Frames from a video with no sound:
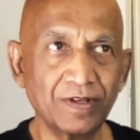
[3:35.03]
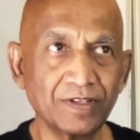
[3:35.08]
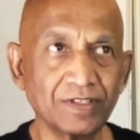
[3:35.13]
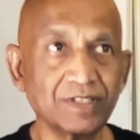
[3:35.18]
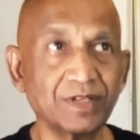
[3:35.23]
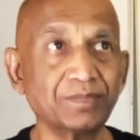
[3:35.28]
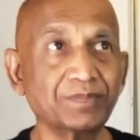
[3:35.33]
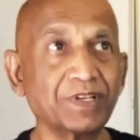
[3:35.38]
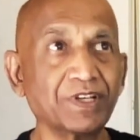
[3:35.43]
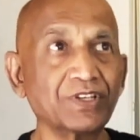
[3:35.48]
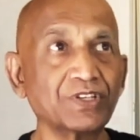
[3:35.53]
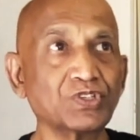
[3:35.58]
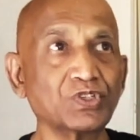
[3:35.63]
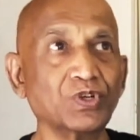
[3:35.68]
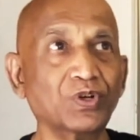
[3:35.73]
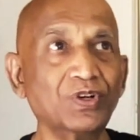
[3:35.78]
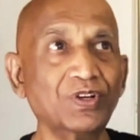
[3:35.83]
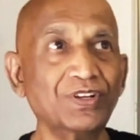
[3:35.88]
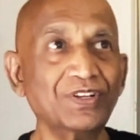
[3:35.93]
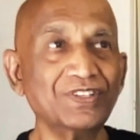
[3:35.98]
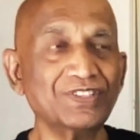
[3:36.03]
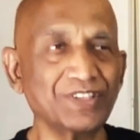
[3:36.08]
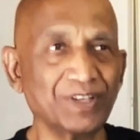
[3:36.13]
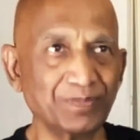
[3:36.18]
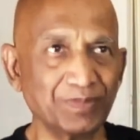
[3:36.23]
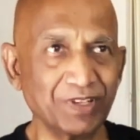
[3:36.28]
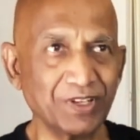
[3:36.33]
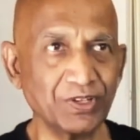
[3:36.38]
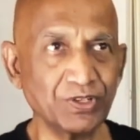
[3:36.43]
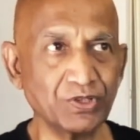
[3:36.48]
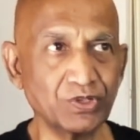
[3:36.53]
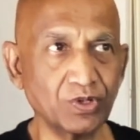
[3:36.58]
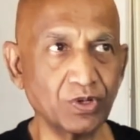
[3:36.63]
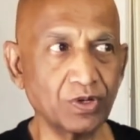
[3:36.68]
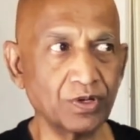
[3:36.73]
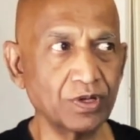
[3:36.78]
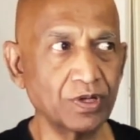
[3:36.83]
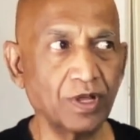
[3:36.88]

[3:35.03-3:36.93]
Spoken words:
Something is tall, something is short.